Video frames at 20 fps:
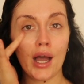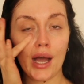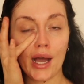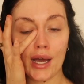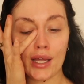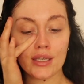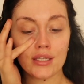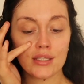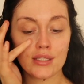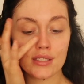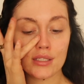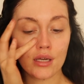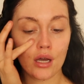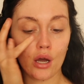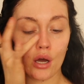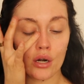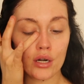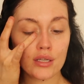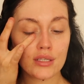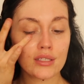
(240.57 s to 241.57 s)
and
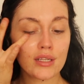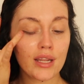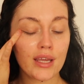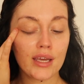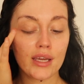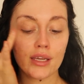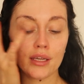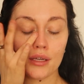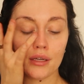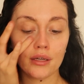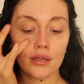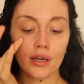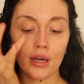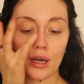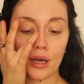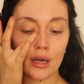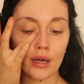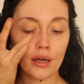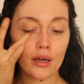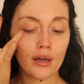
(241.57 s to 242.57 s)
honestly
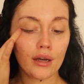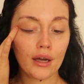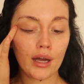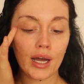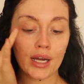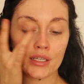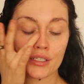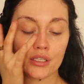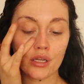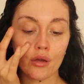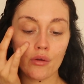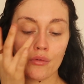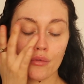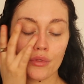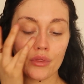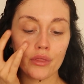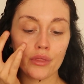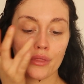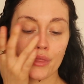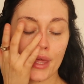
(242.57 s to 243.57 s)
I don't
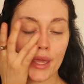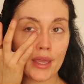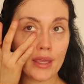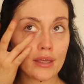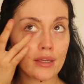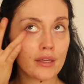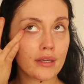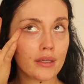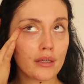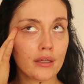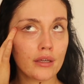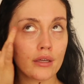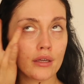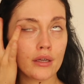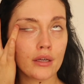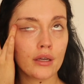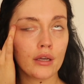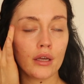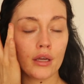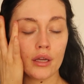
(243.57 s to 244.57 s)
think
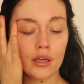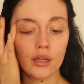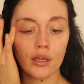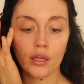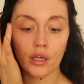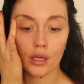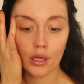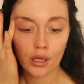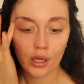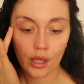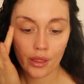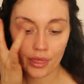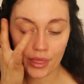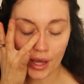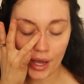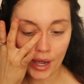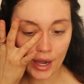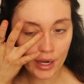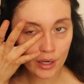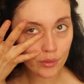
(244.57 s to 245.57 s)

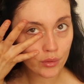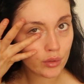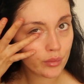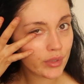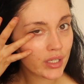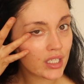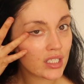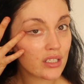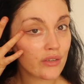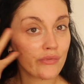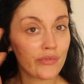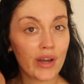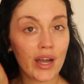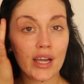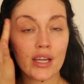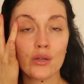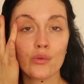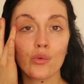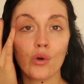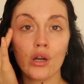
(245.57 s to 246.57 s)
that I will be able to
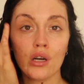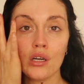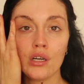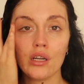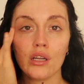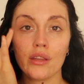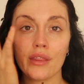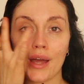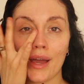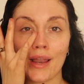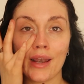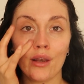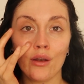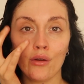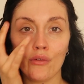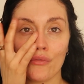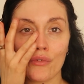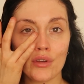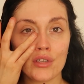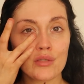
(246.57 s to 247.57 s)
find one that I
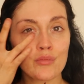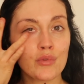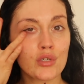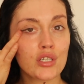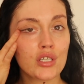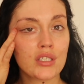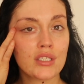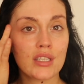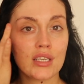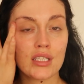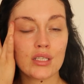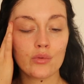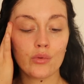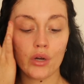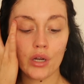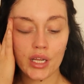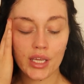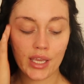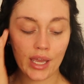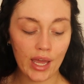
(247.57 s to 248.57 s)
love as much as this
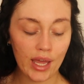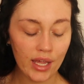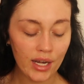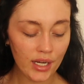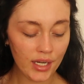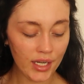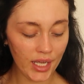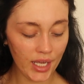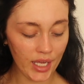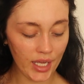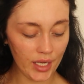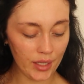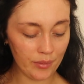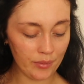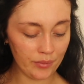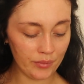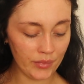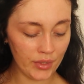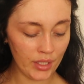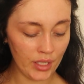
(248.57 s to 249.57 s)
one
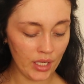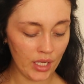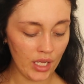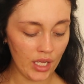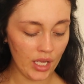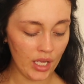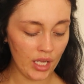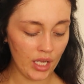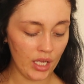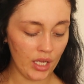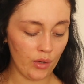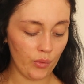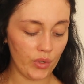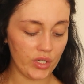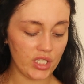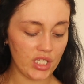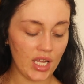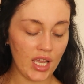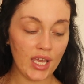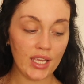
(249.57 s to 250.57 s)
again,
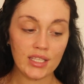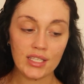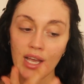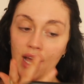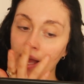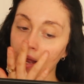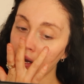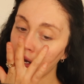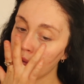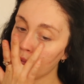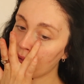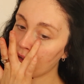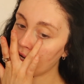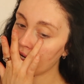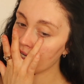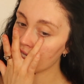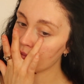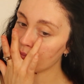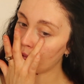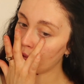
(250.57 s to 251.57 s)
which it is a higher
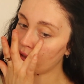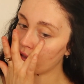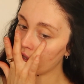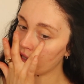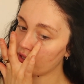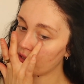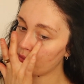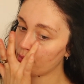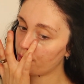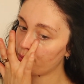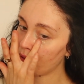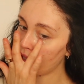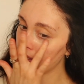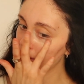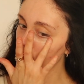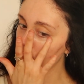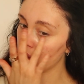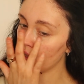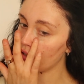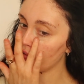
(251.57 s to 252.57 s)
price point, but I
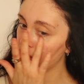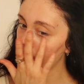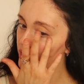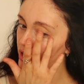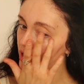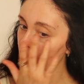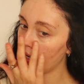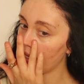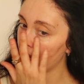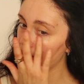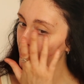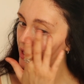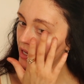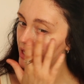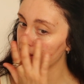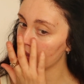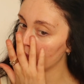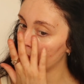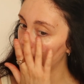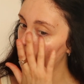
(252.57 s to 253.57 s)
do feel like it
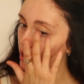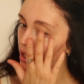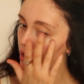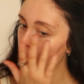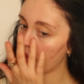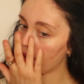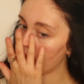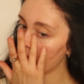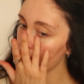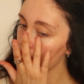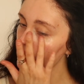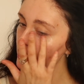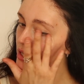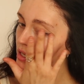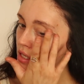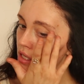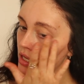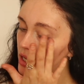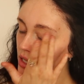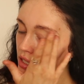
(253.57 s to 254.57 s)
is worth it.
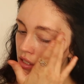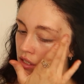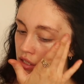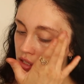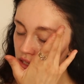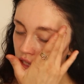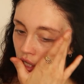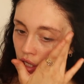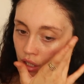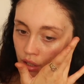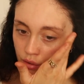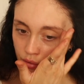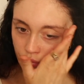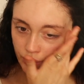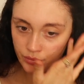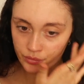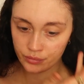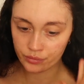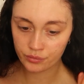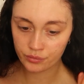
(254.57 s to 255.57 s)
So